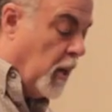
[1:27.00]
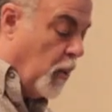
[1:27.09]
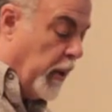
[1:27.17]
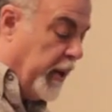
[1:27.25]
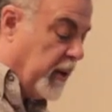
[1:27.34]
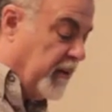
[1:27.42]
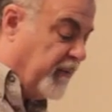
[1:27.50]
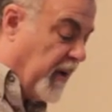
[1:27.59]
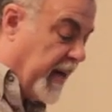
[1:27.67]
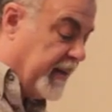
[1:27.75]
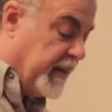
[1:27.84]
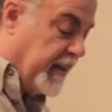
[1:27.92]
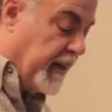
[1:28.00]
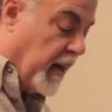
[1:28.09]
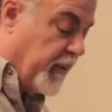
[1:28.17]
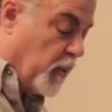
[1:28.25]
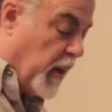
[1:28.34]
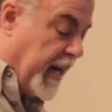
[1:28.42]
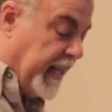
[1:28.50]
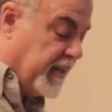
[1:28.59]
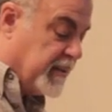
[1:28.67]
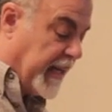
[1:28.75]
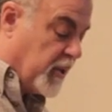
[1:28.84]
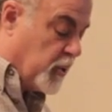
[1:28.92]
where you can find other
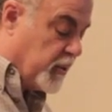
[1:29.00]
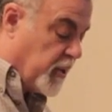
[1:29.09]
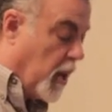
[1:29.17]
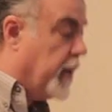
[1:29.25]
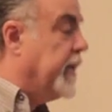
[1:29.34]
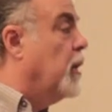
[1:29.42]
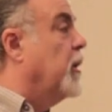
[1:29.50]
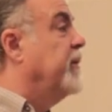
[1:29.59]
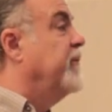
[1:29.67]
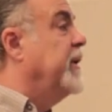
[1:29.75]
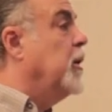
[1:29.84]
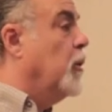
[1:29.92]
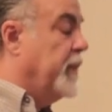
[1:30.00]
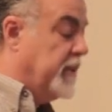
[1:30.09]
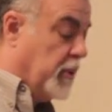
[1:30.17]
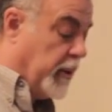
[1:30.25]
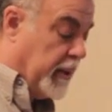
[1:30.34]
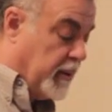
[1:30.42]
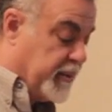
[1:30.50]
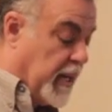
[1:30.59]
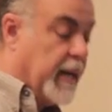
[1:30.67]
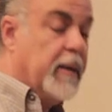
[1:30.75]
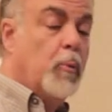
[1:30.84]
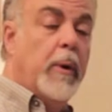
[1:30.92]
writings, lectures, audio, and video materials
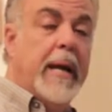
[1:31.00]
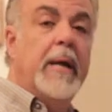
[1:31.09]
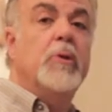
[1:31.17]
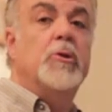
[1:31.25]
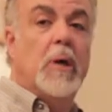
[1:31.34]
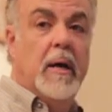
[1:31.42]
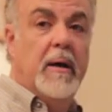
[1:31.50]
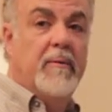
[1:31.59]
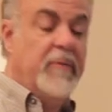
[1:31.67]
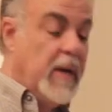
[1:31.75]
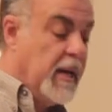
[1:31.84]
on a range of